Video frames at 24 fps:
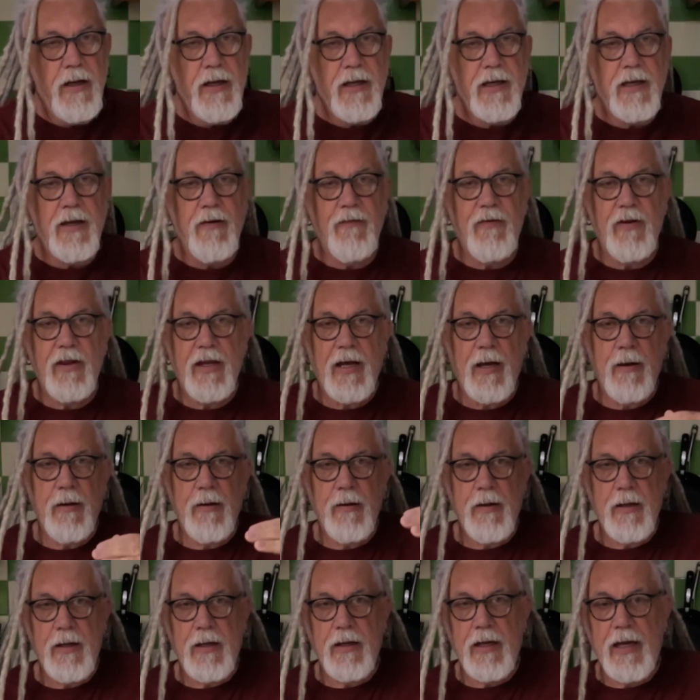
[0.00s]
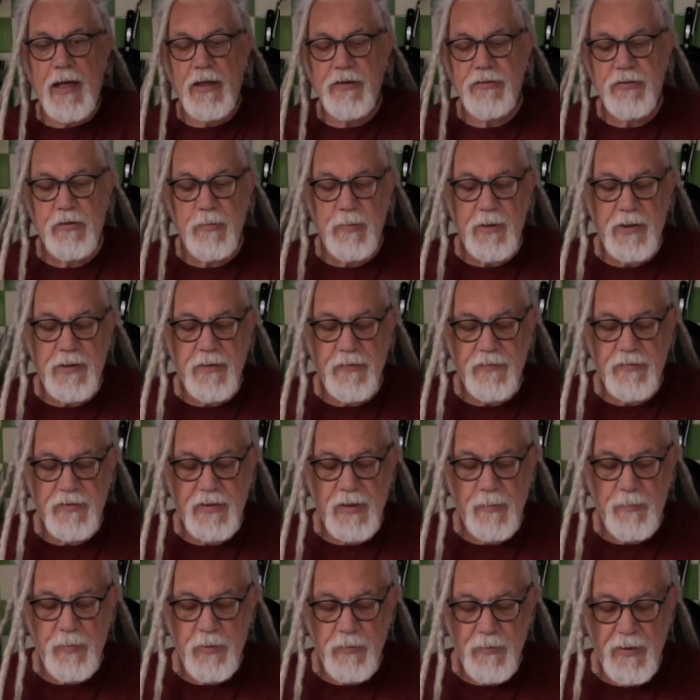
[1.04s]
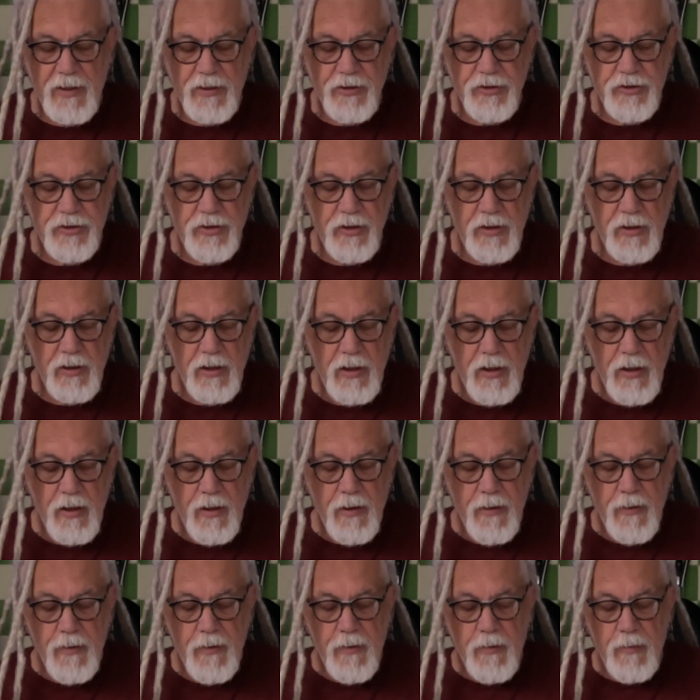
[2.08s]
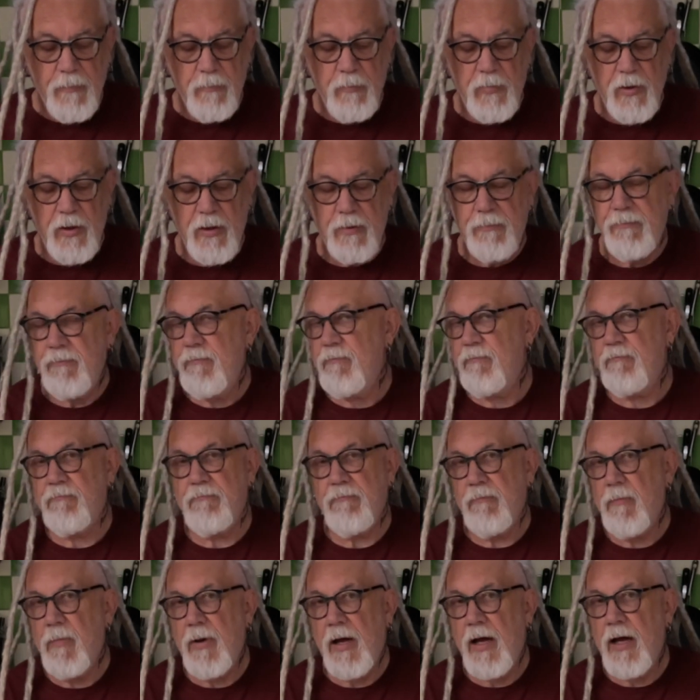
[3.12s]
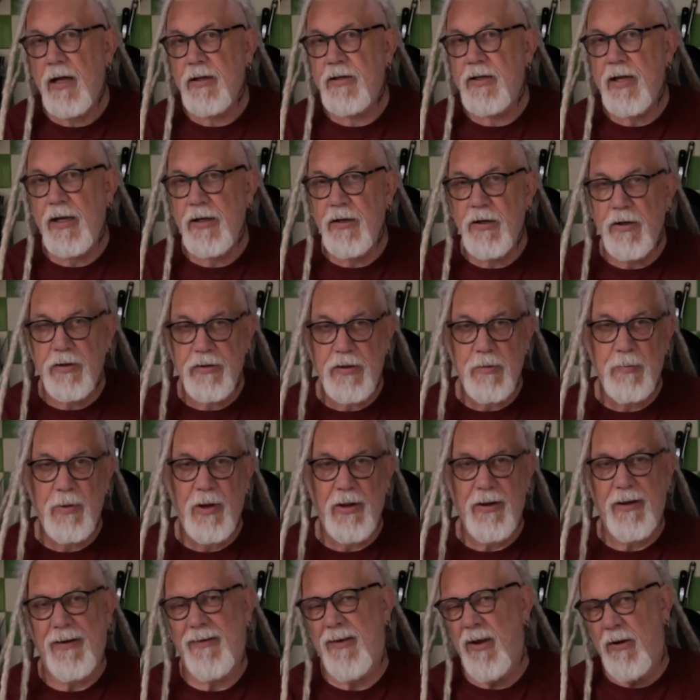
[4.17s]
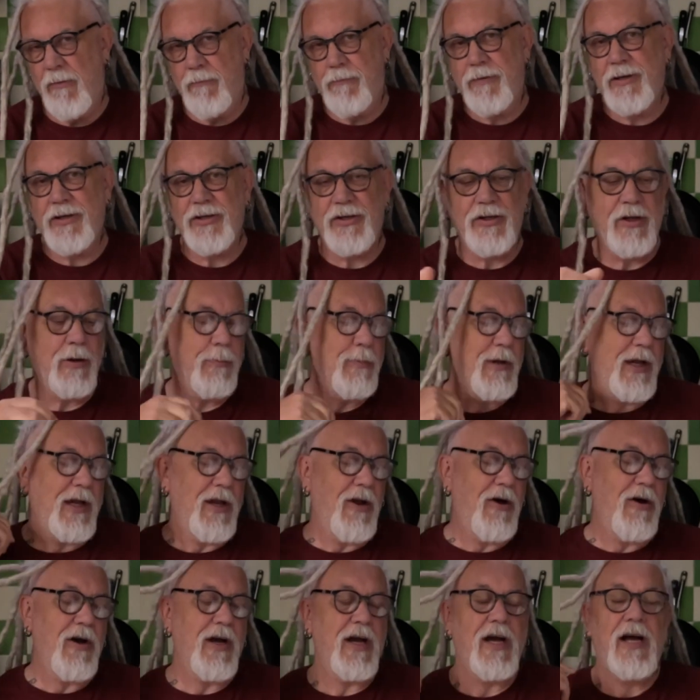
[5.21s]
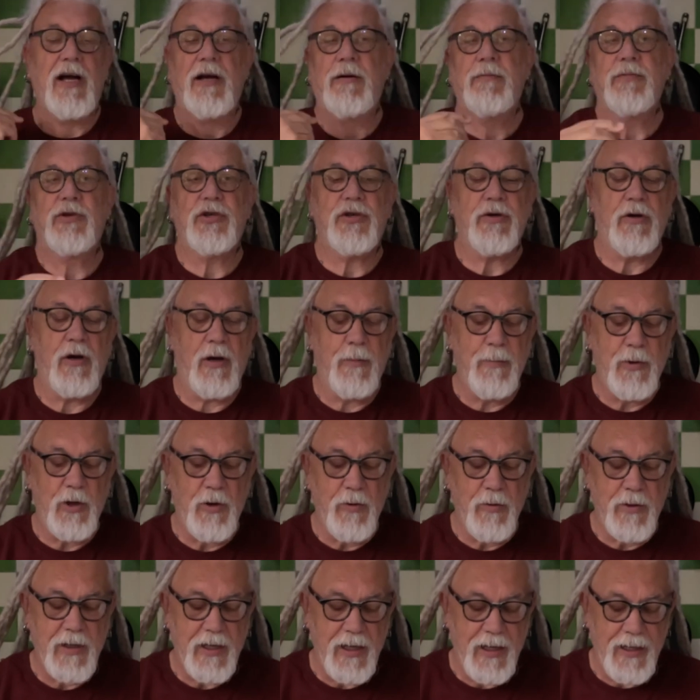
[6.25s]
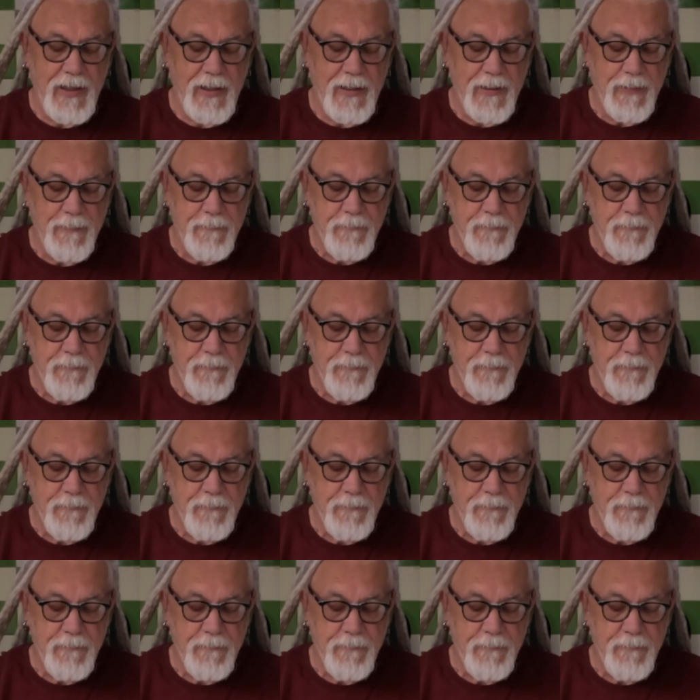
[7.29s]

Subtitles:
give you that extra bit of separation. But I tend not to bother. I've got reasonably long arms, so I'm okay.